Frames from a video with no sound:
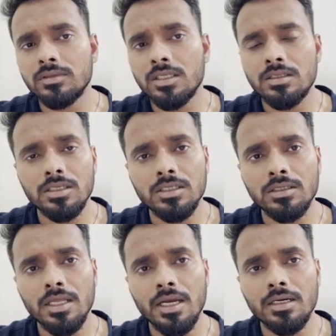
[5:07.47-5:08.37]
The
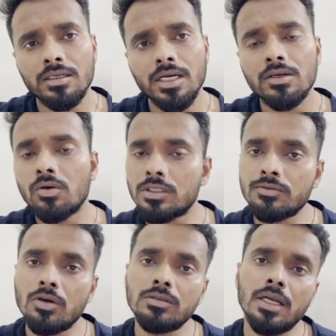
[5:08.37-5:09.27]
thing that I noticed
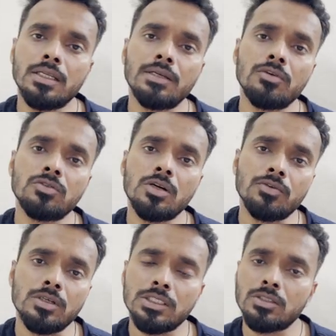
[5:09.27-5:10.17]
was that he was not
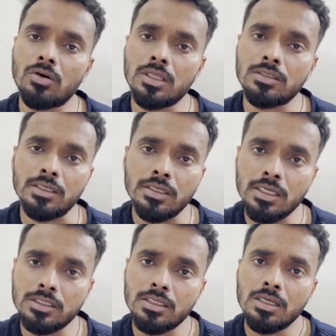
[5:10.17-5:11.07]
focusing on the
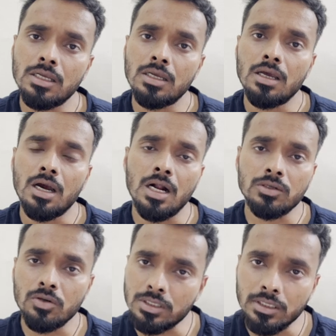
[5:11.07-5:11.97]
syntax,
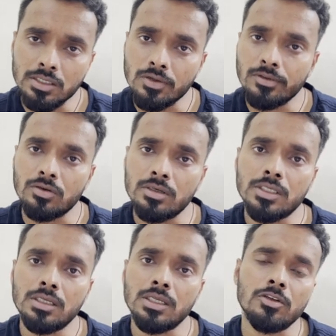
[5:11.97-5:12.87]
hardcore syntax of the
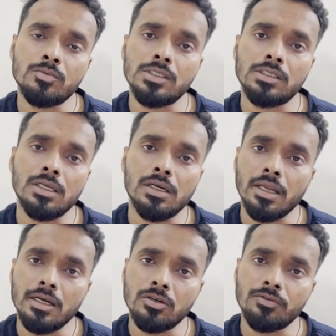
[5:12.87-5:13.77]
question. He was basically
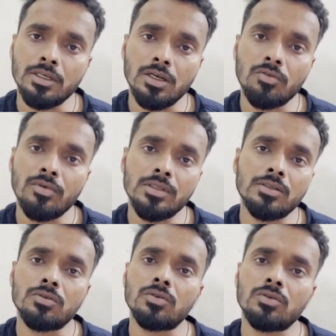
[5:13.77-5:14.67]
trying to figure out whether
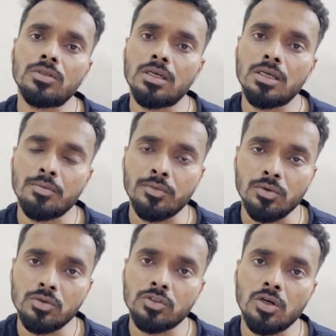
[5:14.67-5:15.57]
you know the
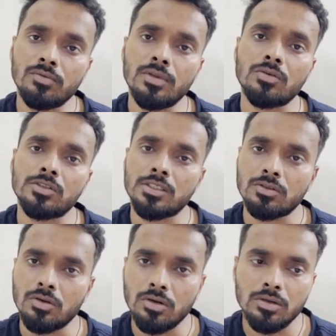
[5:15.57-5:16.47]
approach of the questions
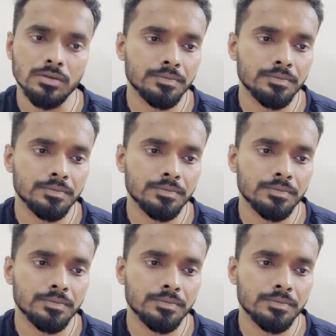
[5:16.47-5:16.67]
or not.